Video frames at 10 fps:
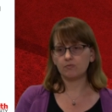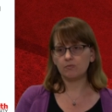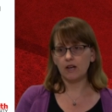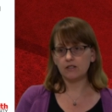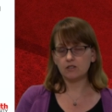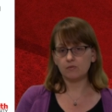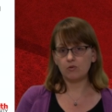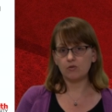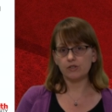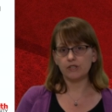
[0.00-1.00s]

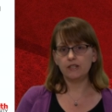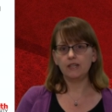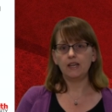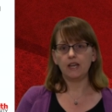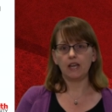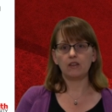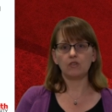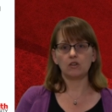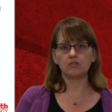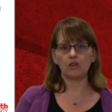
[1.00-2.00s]
unsupported in
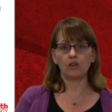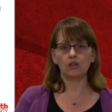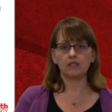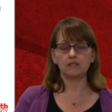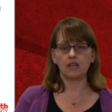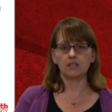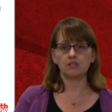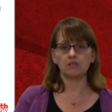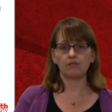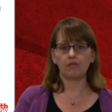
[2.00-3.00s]
those early
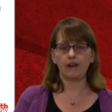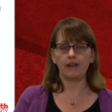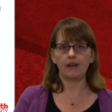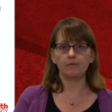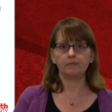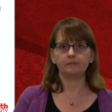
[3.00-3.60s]
stages of rehab?